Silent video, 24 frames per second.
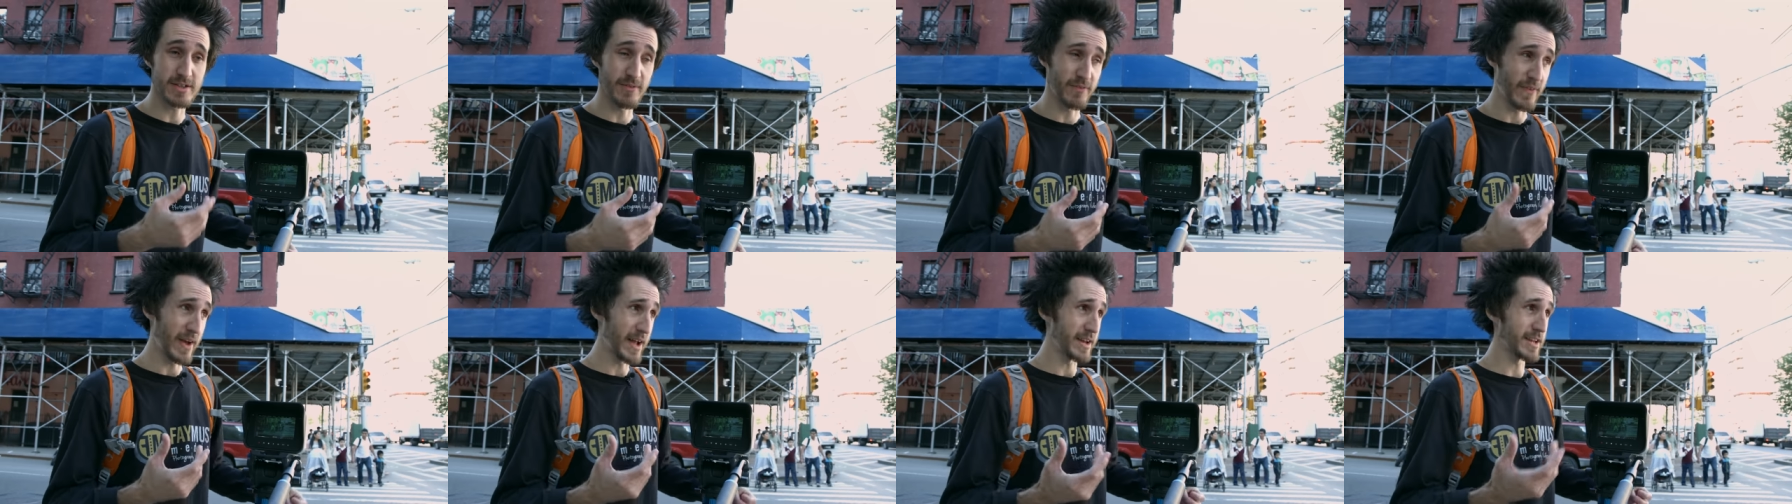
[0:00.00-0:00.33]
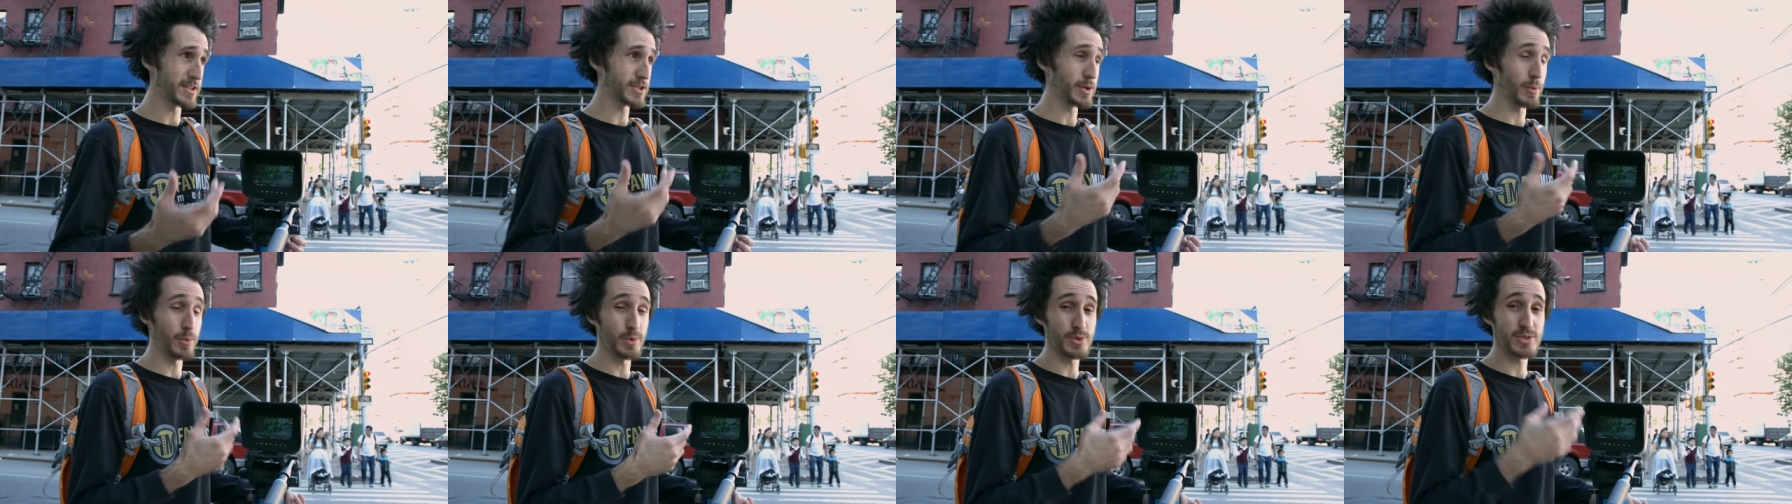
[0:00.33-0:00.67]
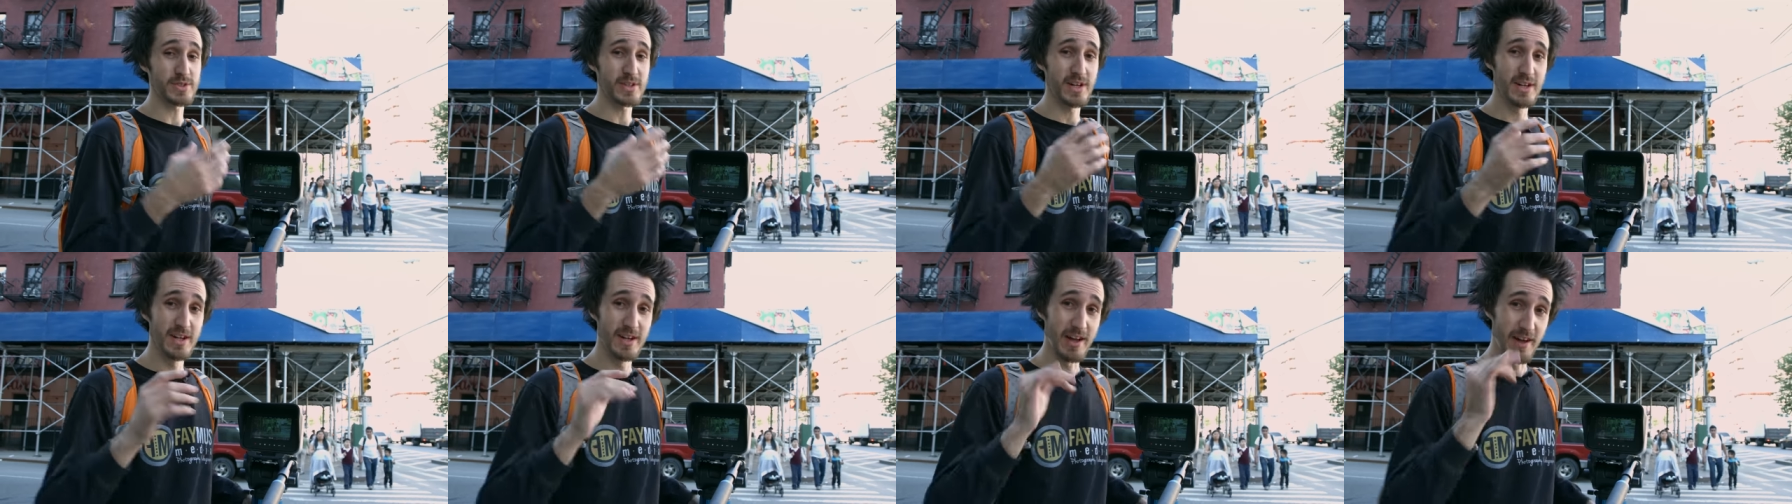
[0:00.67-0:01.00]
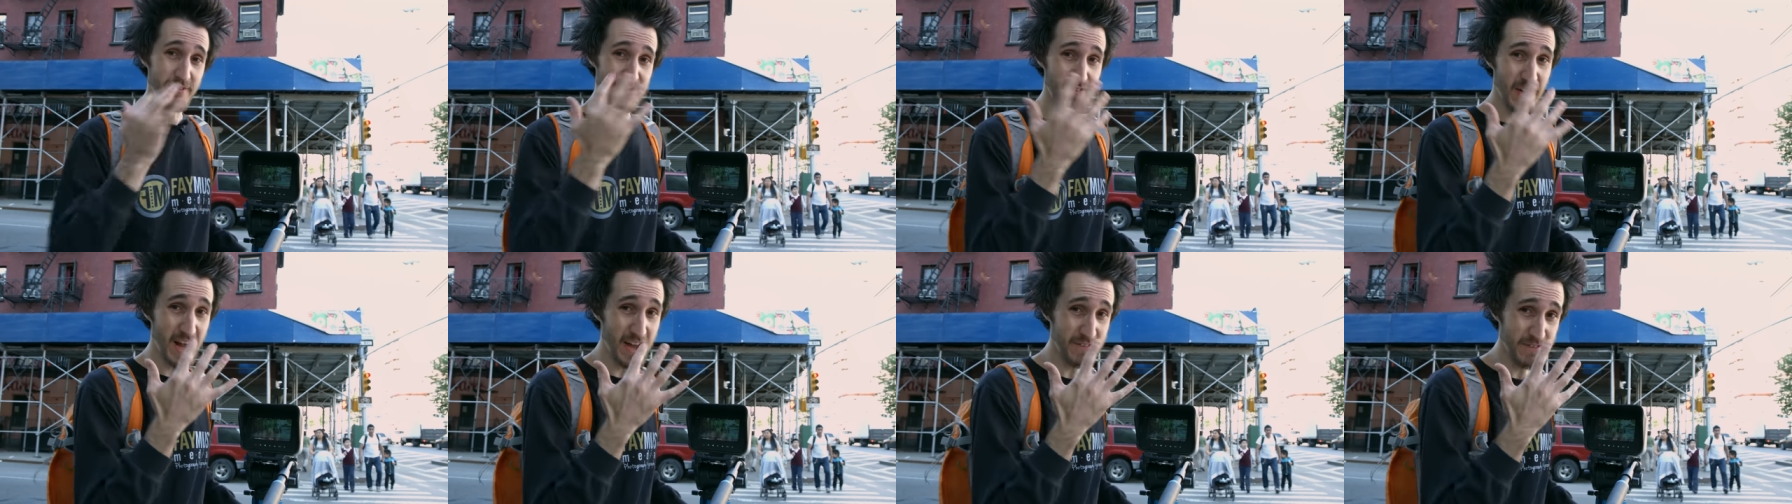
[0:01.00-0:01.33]
In fact, it's almost a
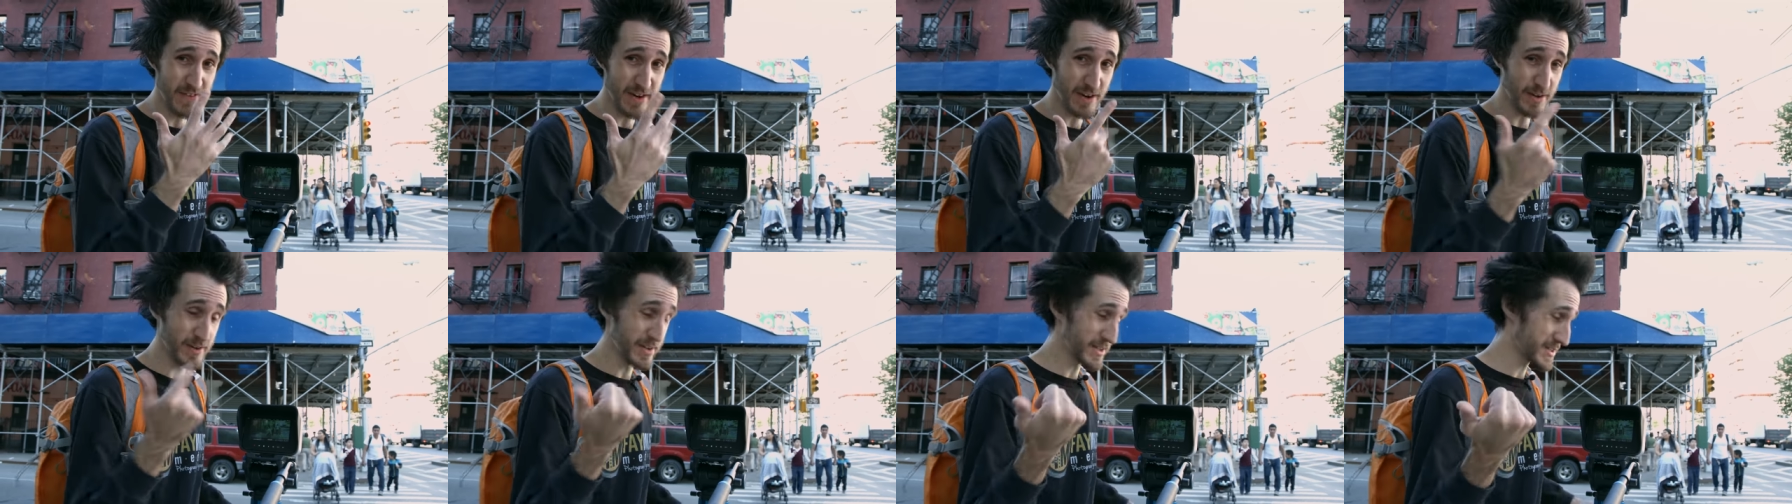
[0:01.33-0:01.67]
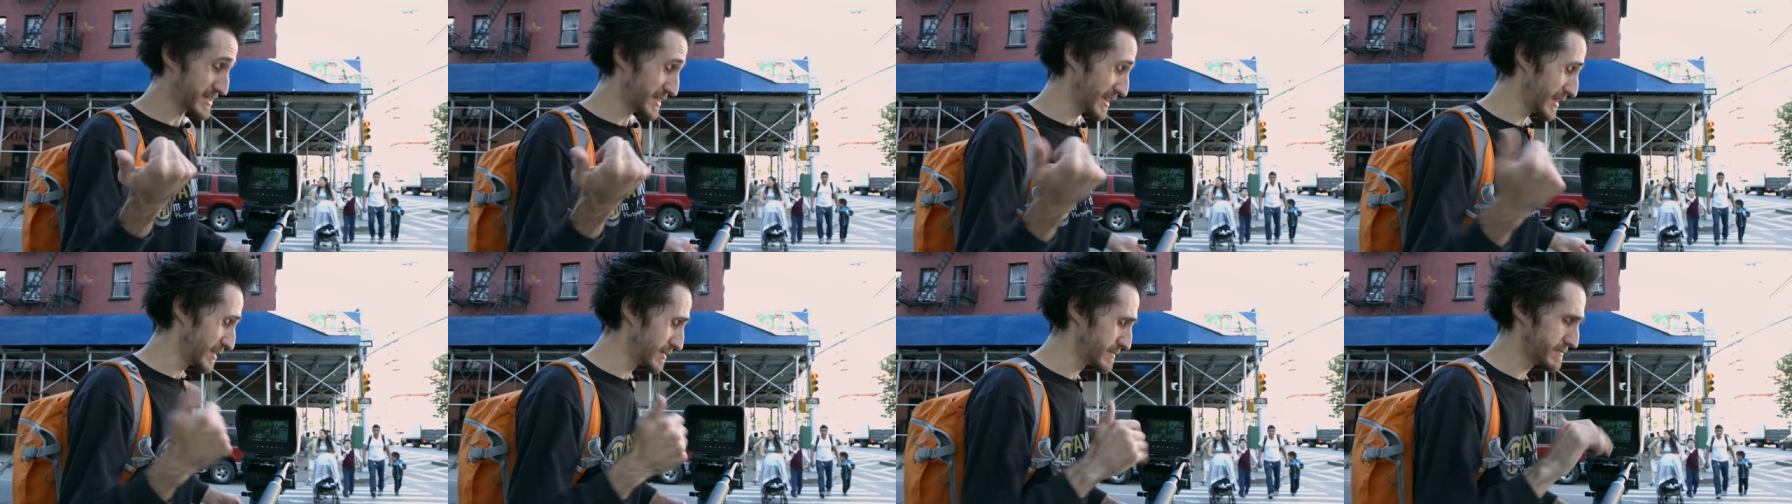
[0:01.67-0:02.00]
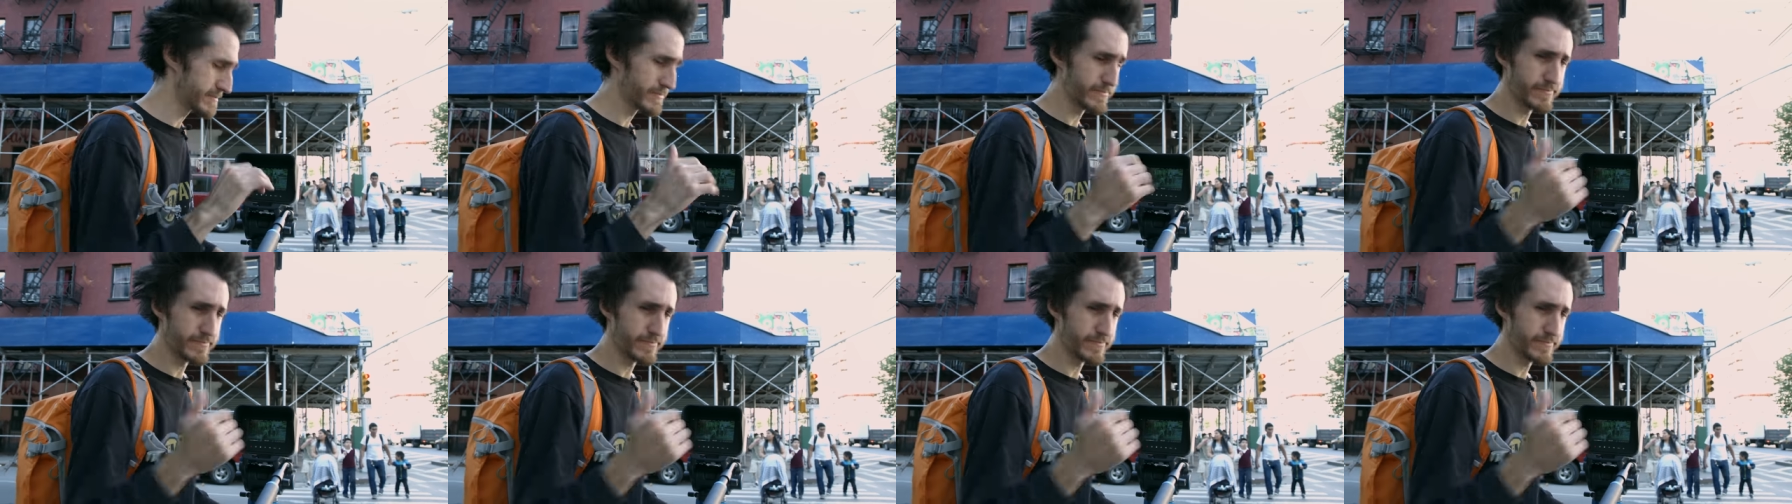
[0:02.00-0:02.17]
5-finger discount.